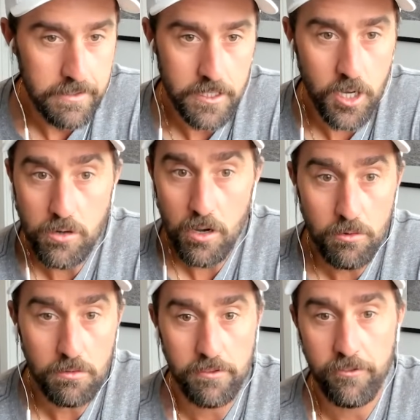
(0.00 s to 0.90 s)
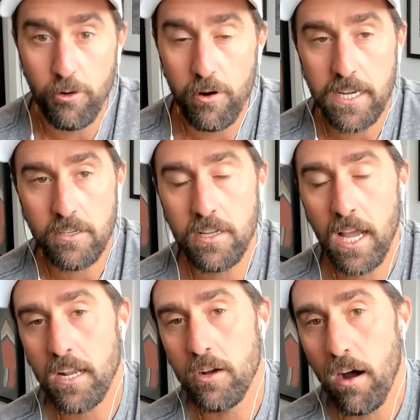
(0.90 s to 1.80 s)
Coco, the forehand could
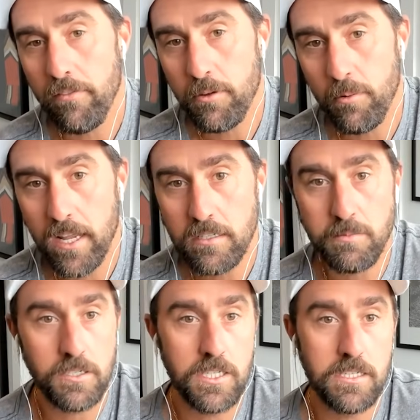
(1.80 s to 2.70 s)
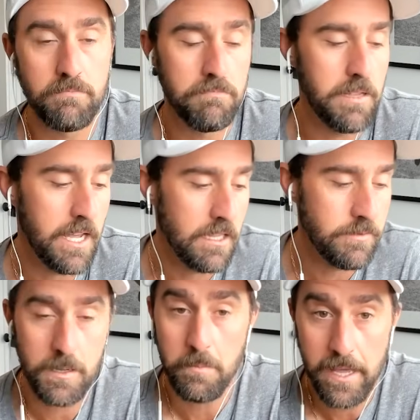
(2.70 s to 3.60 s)
kind of go off the rails, but she's a hell of
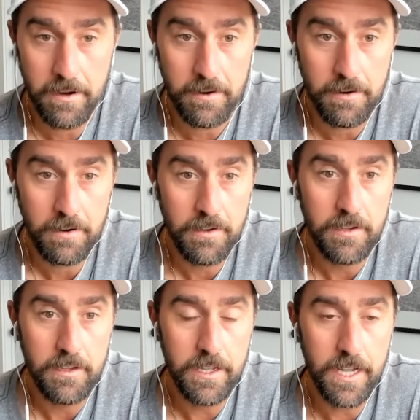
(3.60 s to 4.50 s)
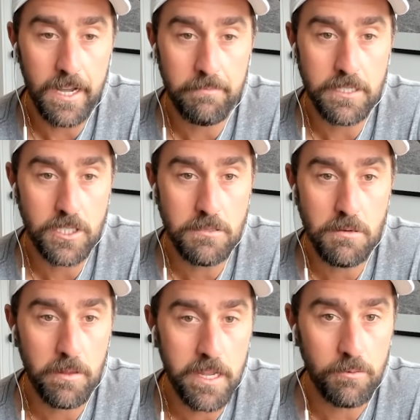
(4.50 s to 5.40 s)
a competitor. And she's
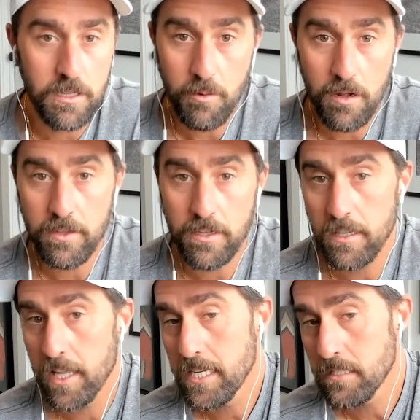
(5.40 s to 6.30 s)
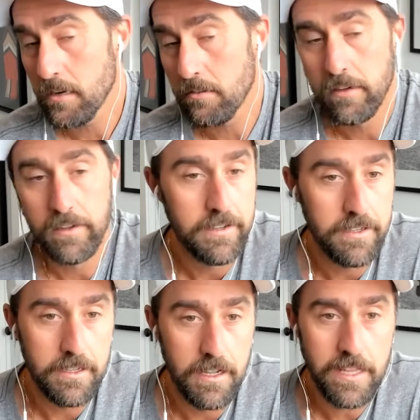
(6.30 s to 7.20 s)
been playing really well on the clay. So
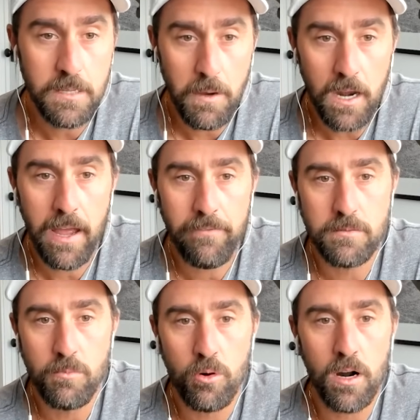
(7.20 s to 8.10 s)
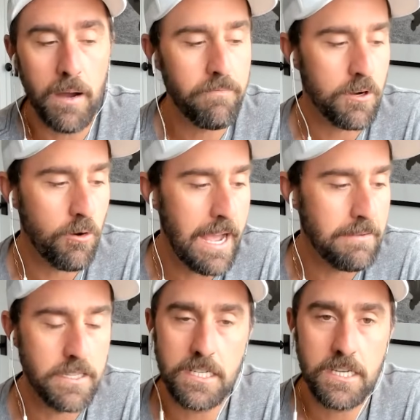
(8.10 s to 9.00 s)
I think the bottom half is more up for
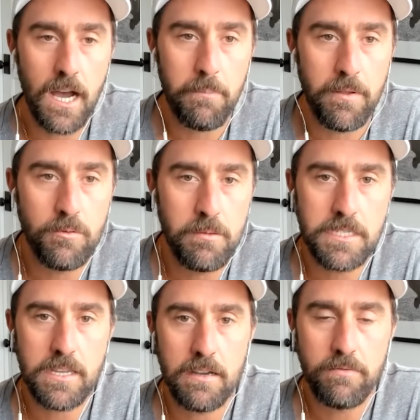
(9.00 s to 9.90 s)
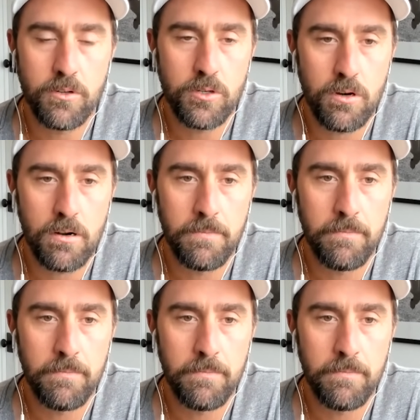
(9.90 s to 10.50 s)
grabs than the top on the women's side, for sure.